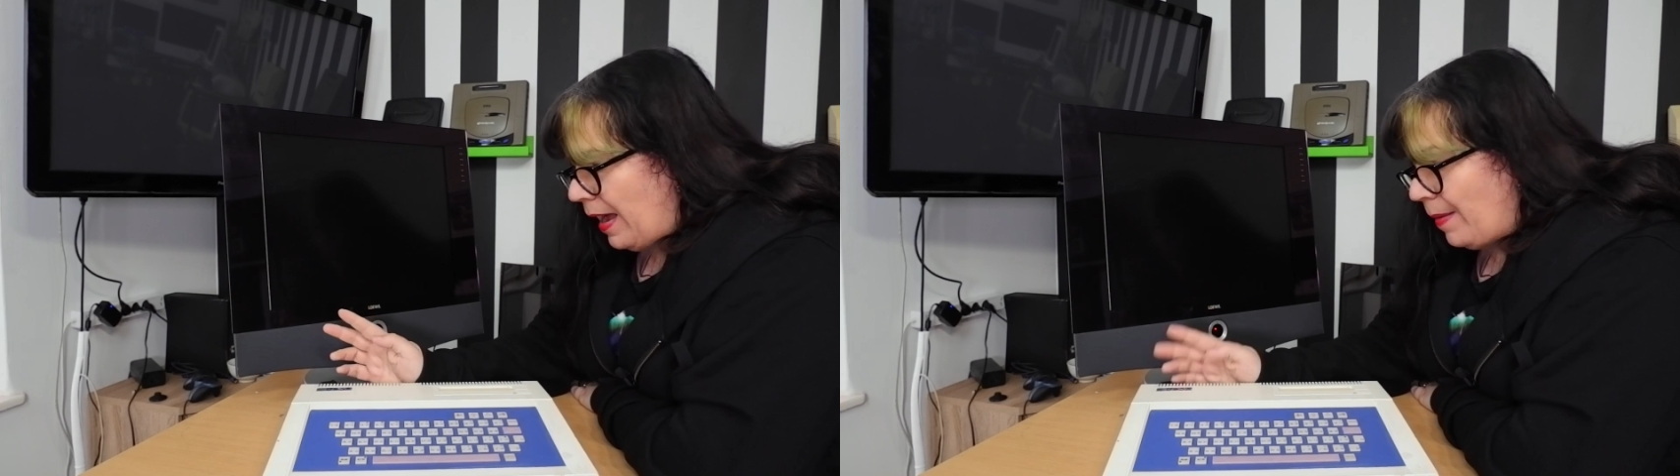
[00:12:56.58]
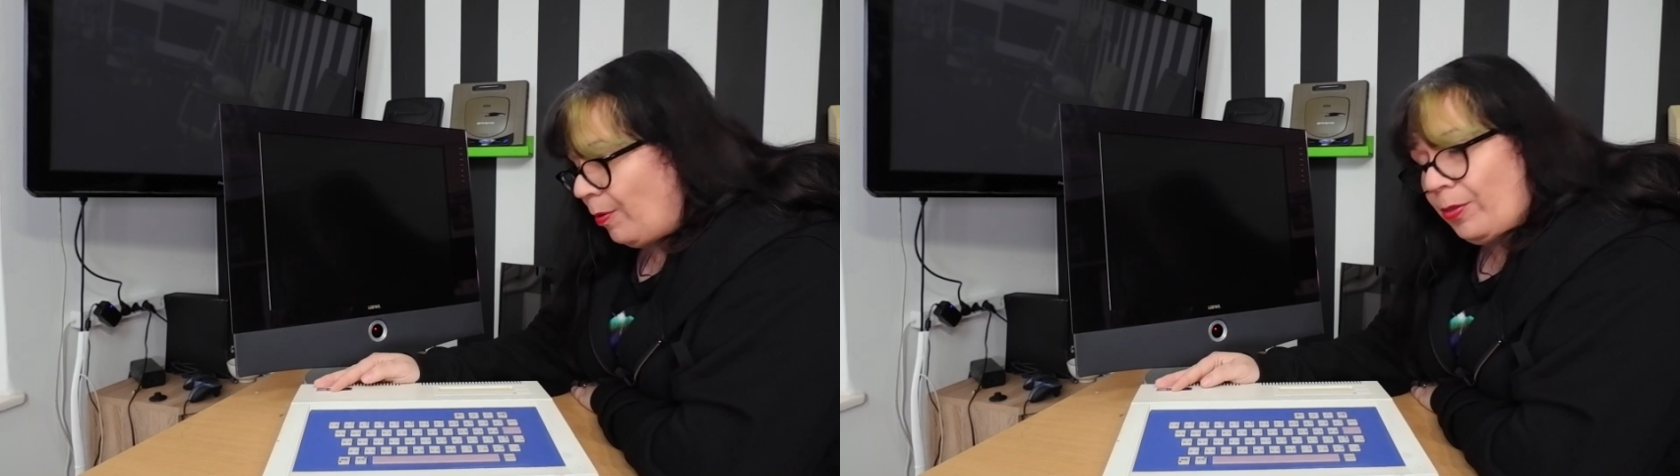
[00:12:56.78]

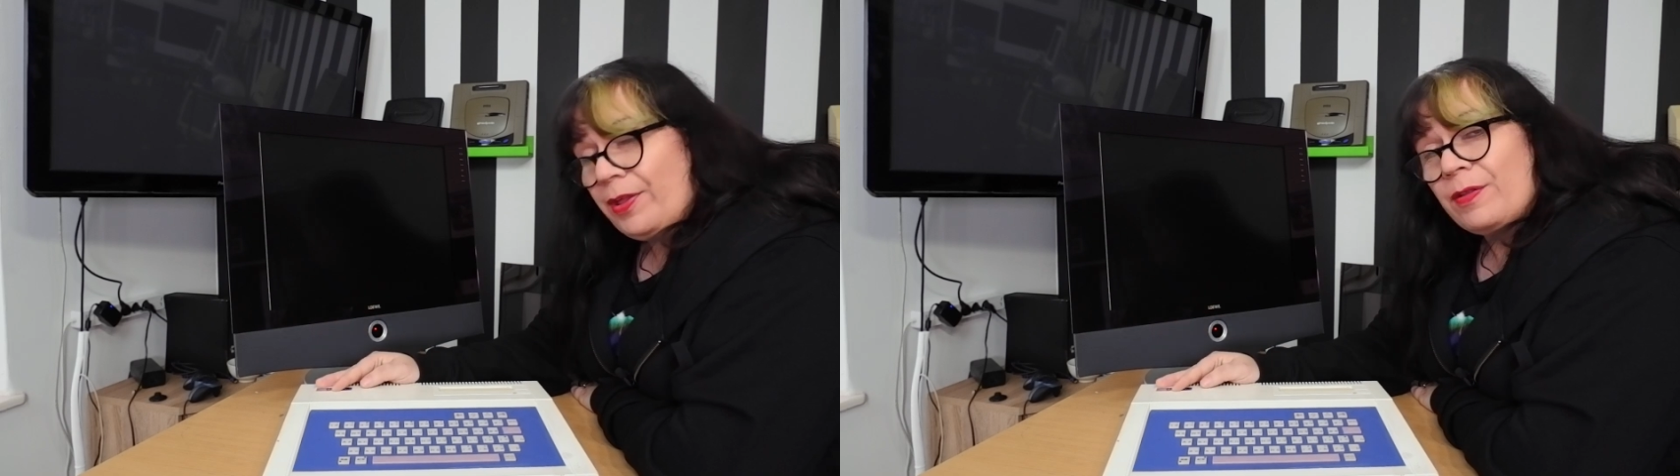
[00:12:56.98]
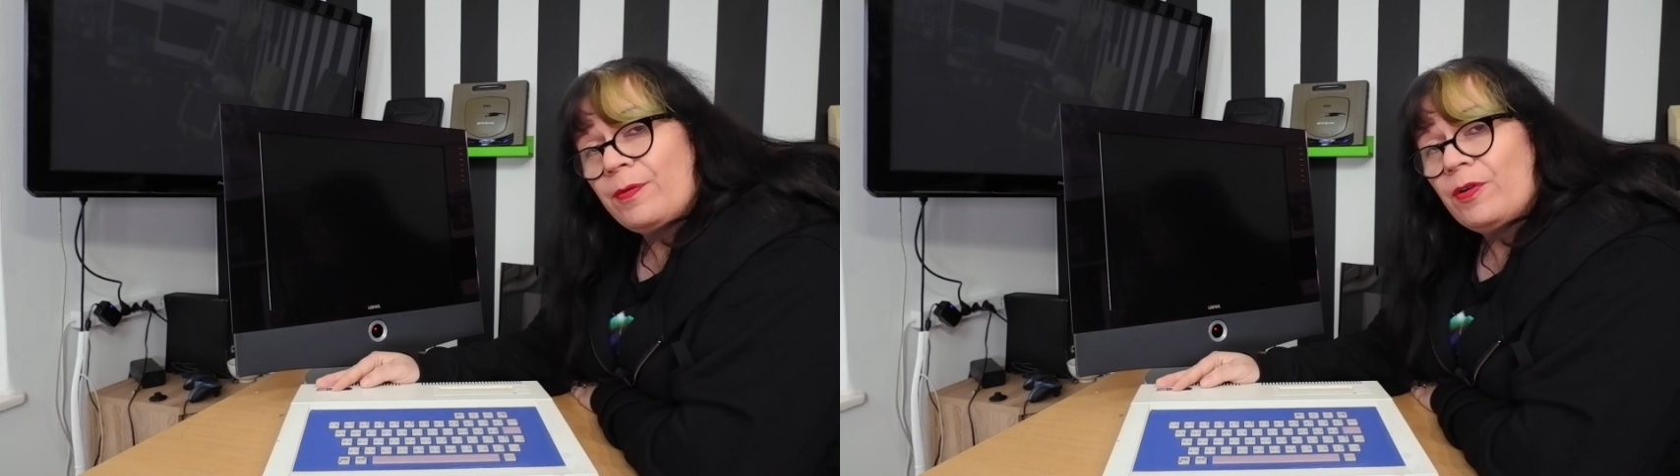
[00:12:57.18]
I bought
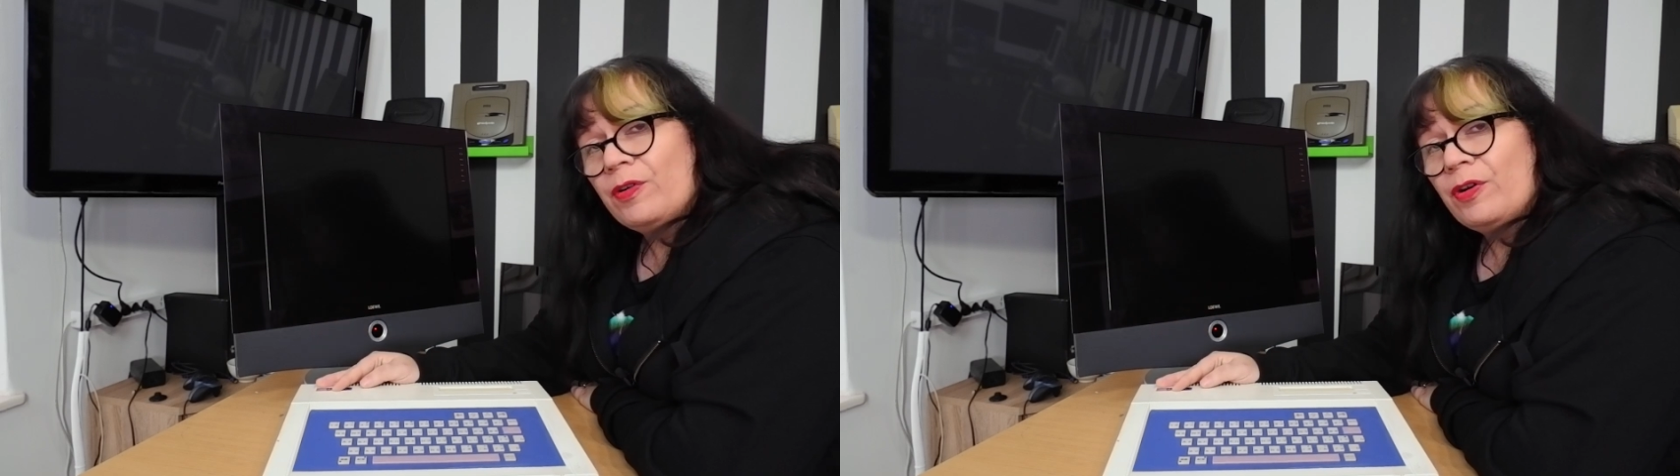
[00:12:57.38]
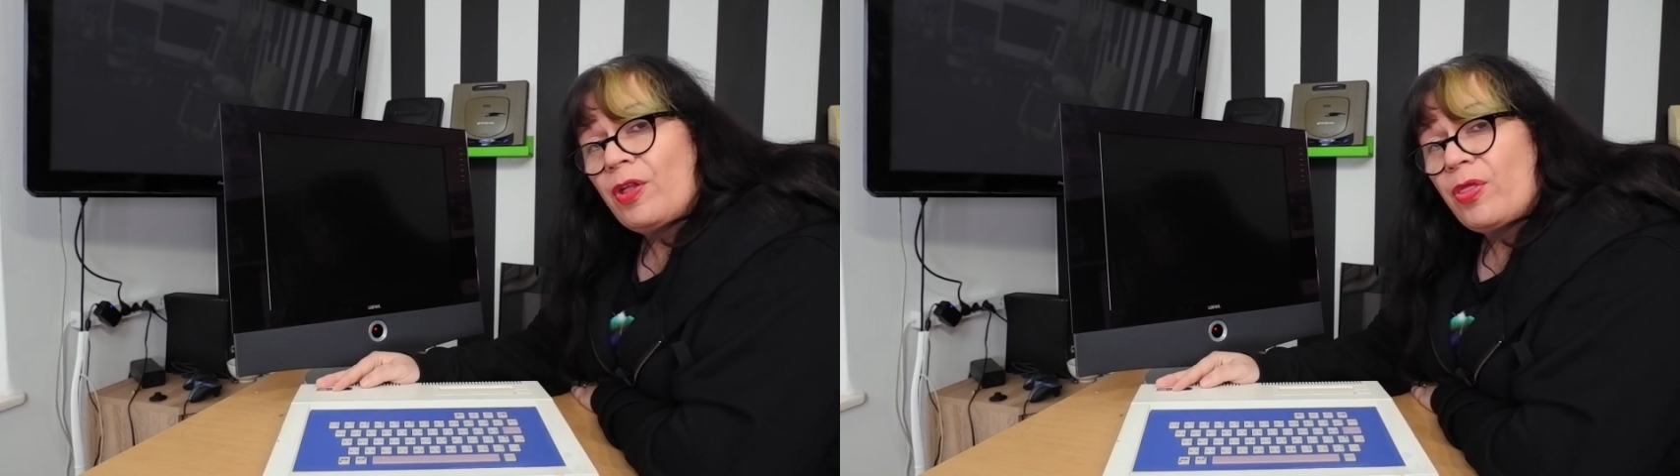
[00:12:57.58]
this
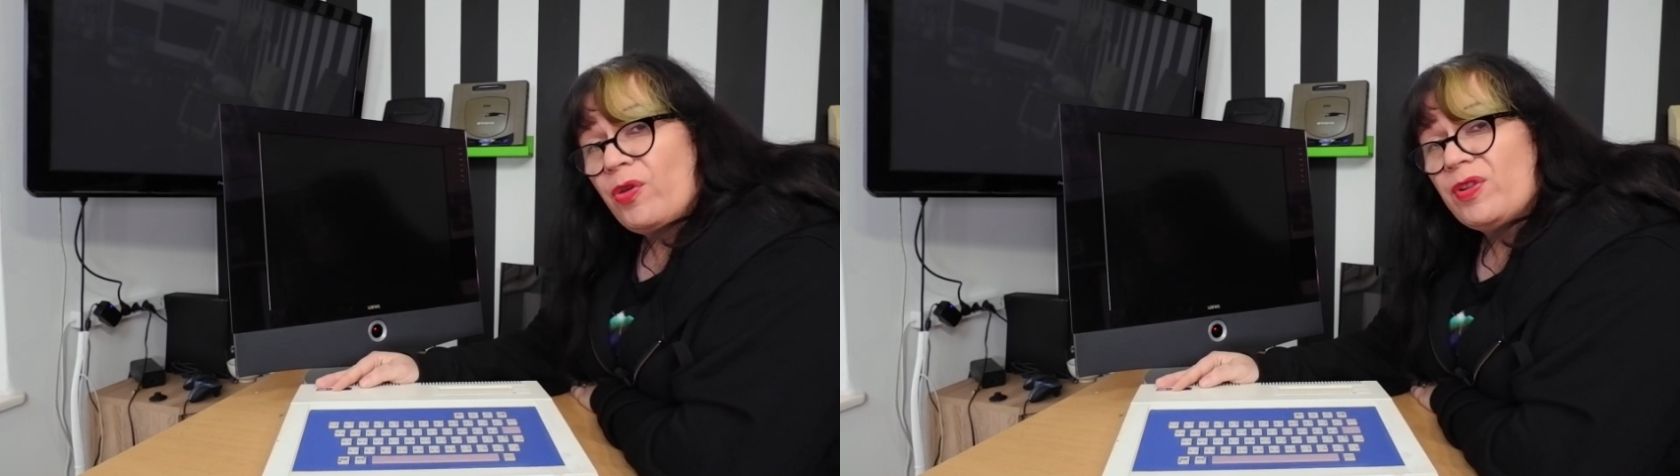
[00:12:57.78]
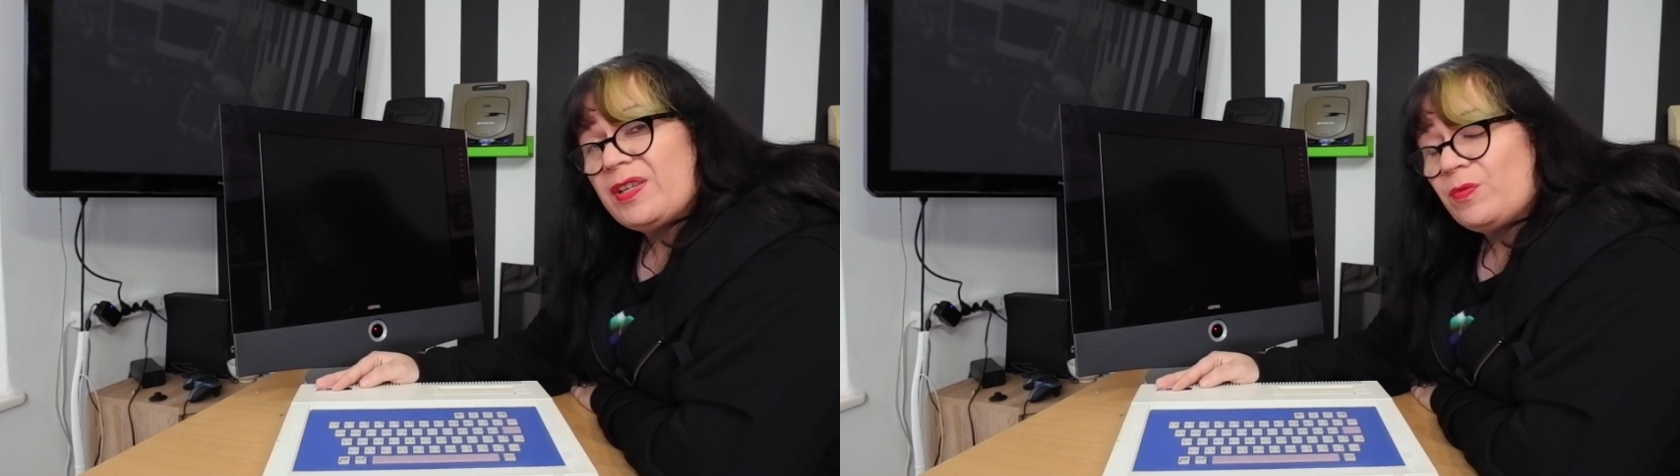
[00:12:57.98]
for
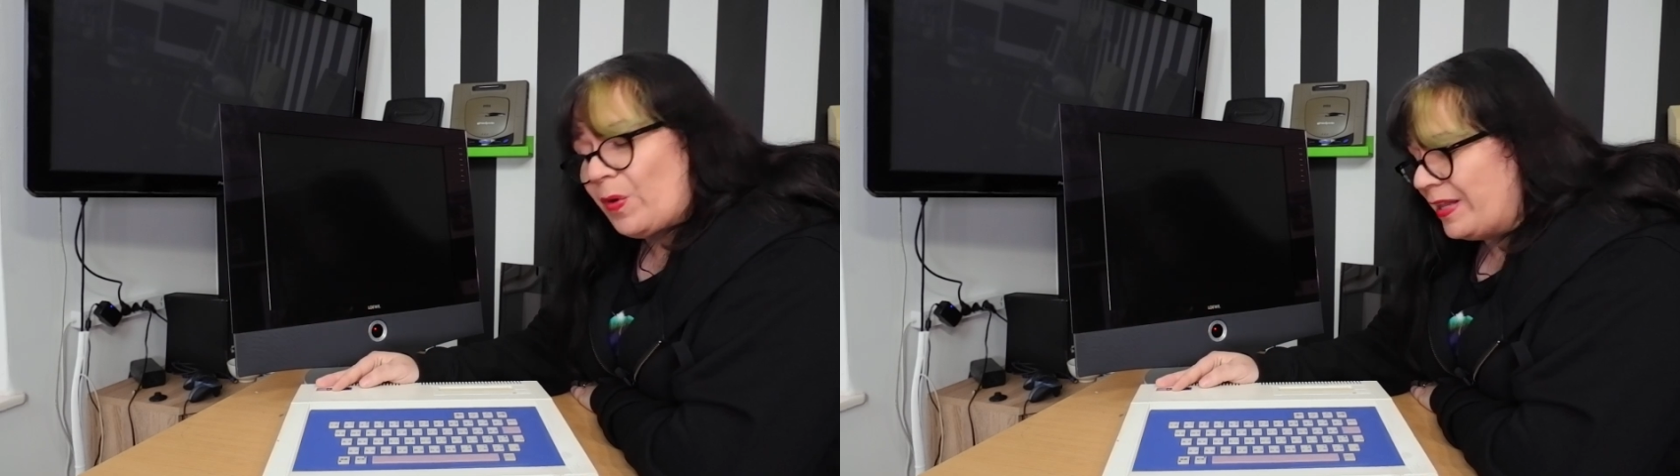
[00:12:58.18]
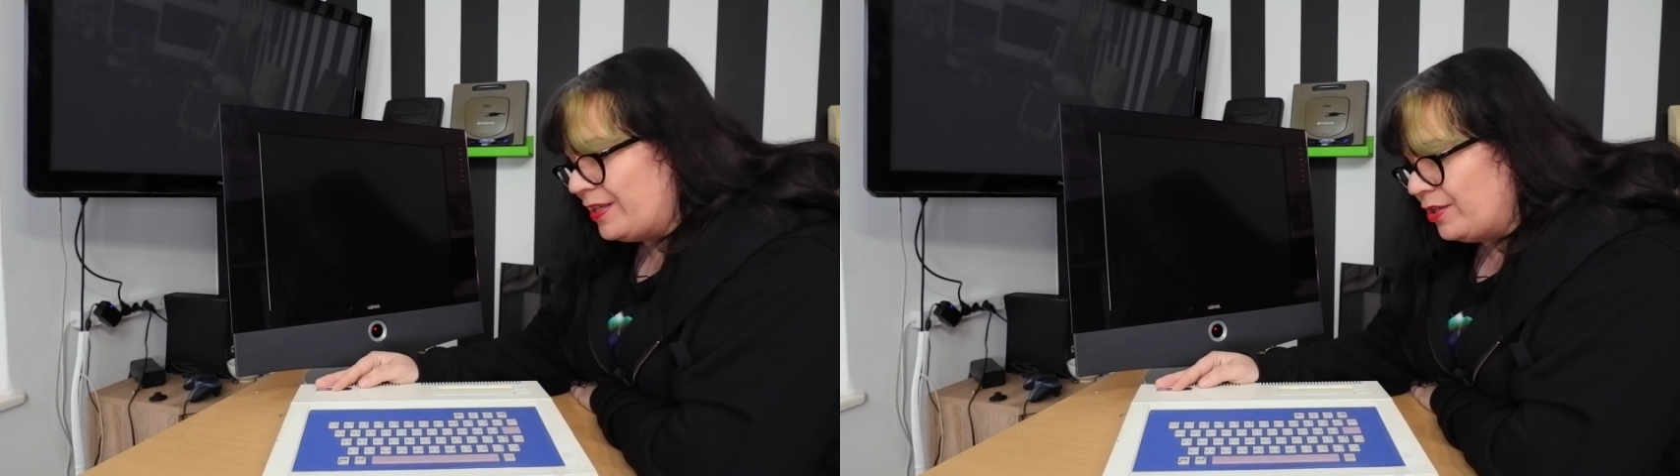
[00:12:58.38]

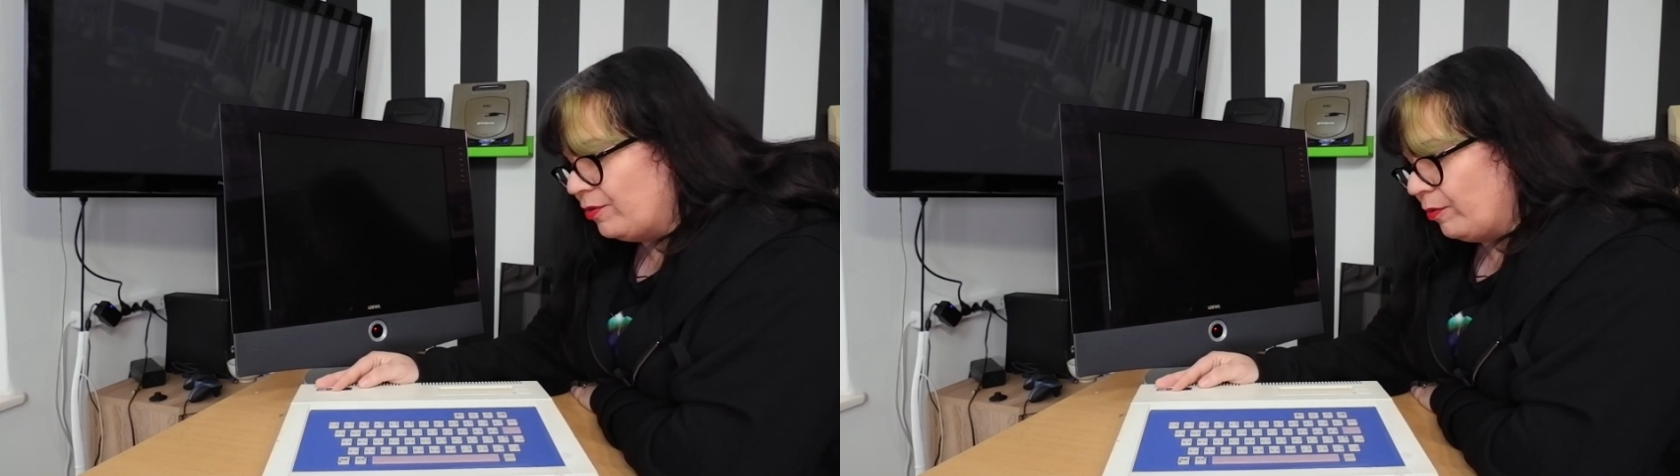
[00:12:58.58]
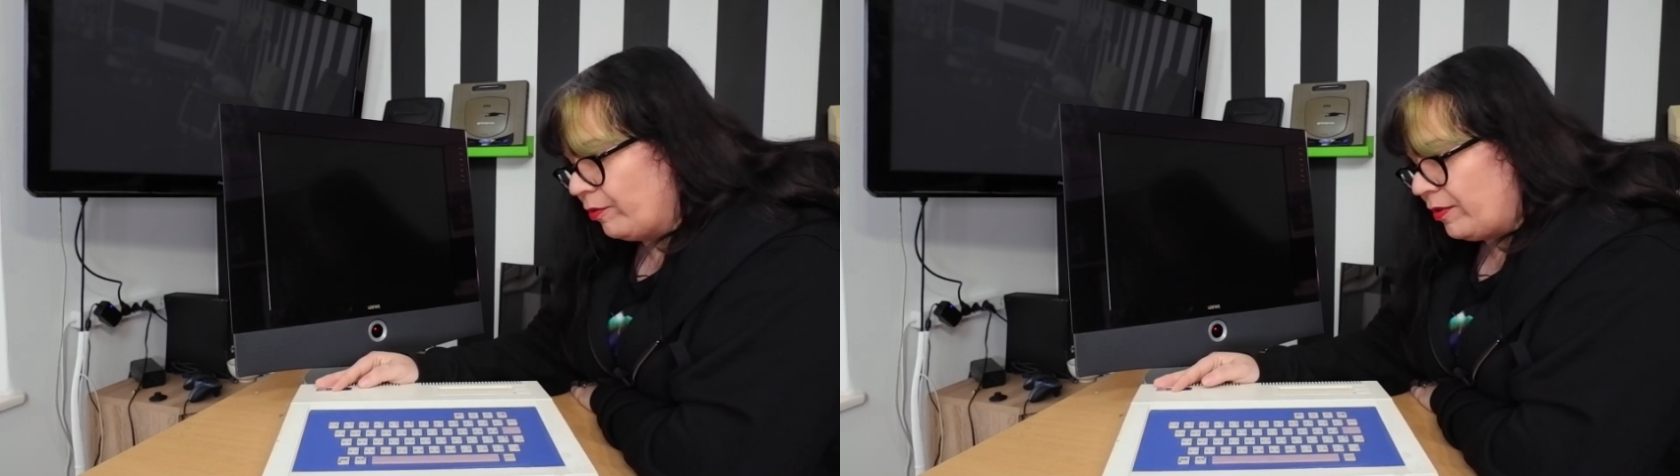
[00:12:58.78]

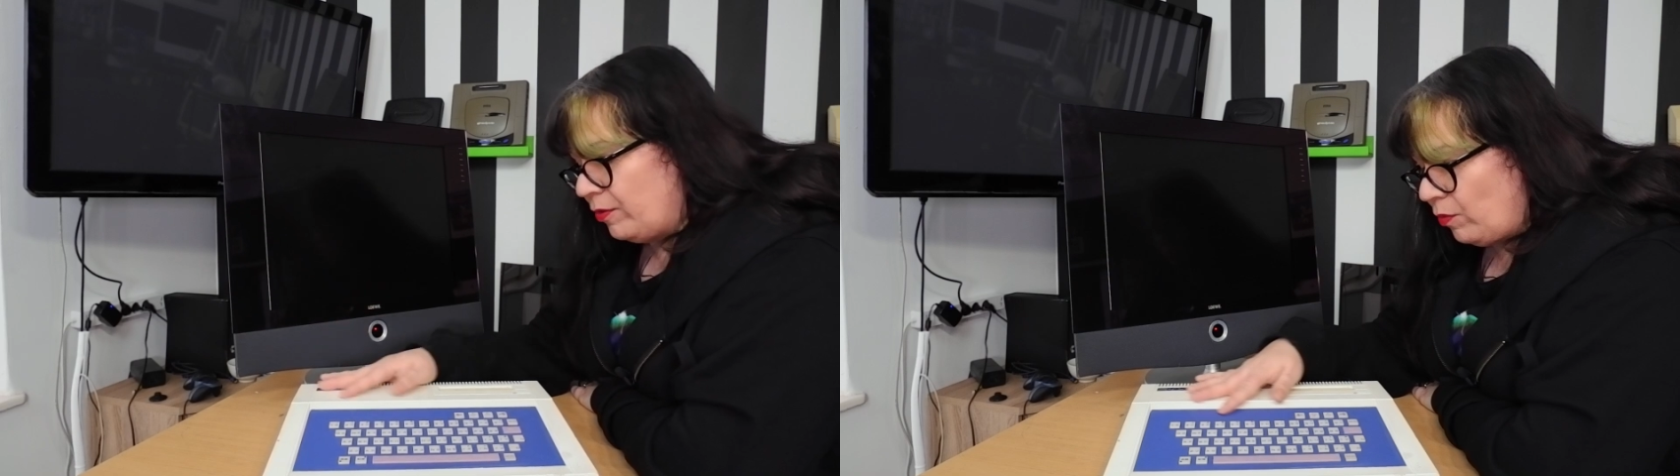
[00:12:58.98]
€31.